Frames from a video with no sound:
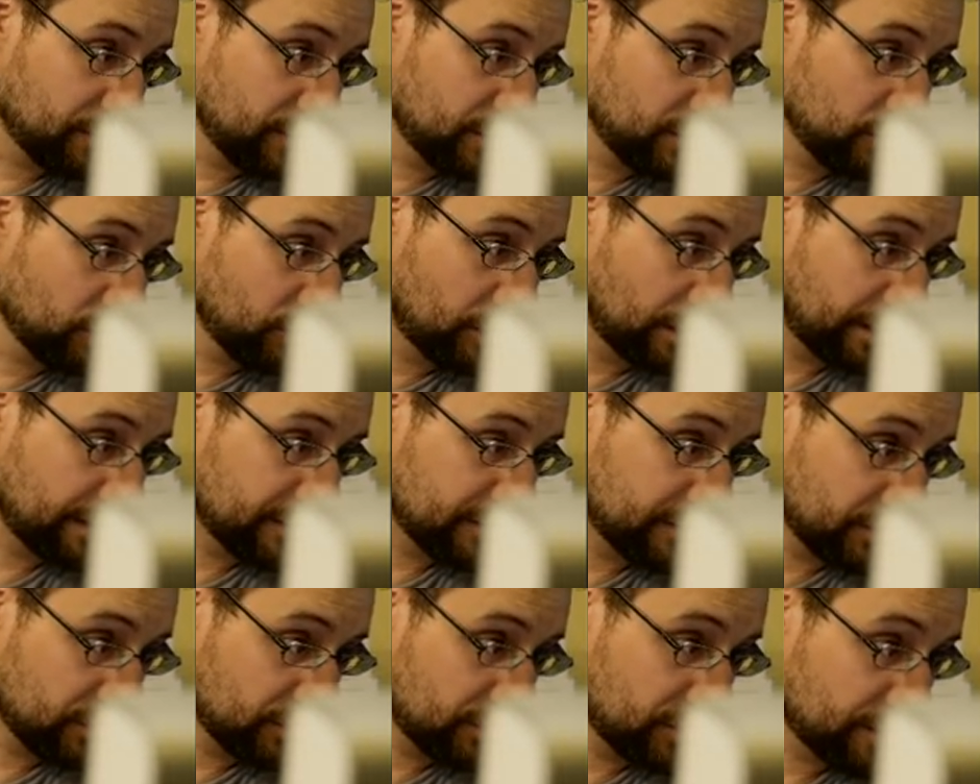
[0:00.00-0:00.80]
Google
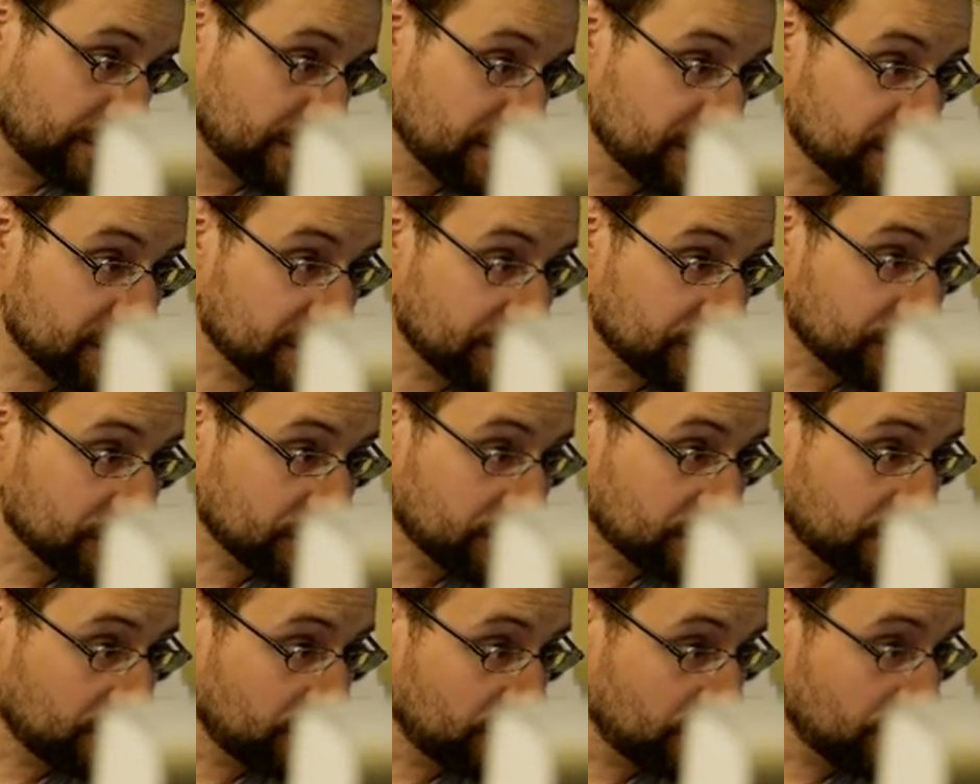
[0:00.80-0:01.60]
and YouTube and stuff so
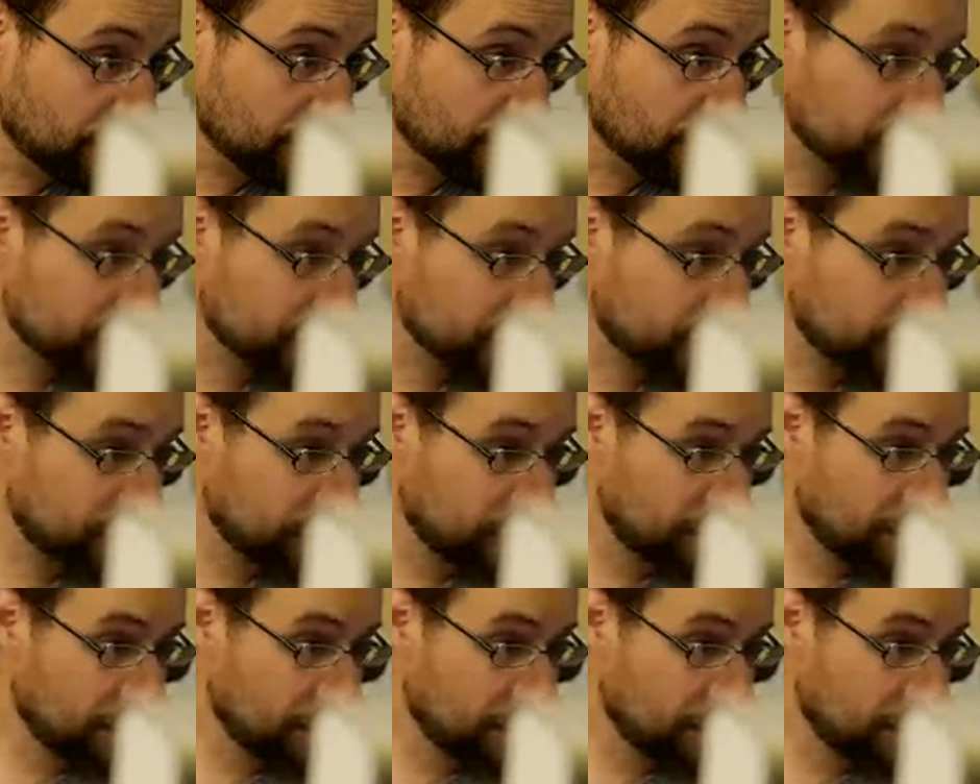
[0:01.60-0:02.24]
commercial,